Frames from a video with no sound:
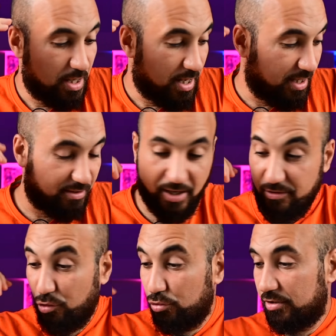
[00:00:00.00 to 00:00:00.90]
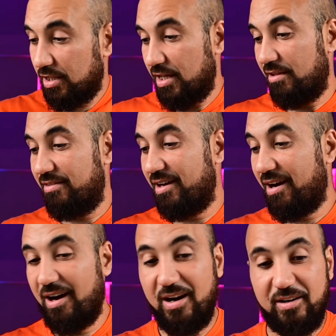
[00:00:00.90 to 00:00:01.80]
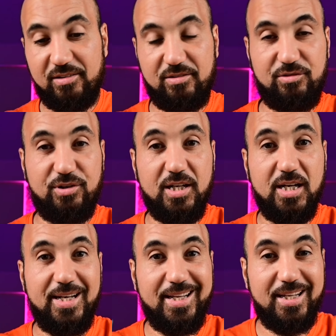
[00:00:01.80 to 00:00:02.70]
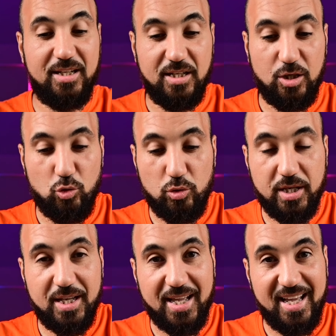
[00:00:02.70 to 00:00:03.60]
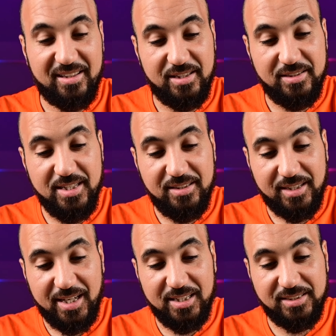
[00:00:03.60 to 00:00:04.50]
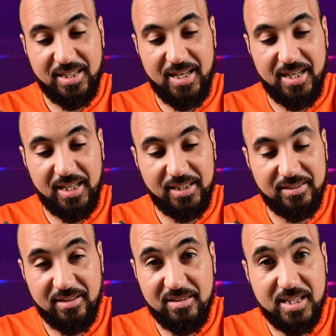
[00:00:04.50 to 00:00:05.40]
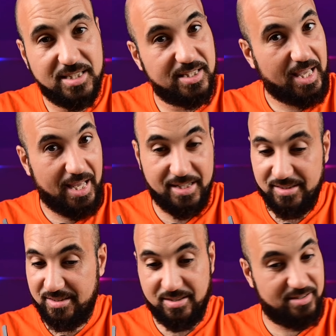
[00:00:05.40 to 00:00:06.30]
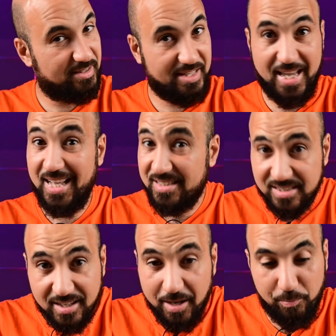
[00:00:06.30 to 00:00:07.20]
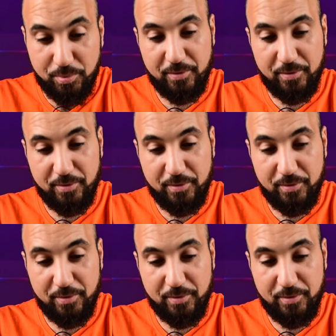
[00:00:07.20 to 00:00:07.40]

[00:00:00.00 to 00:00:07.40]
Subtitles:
And I thought they are really looking at the details, and this can't skip.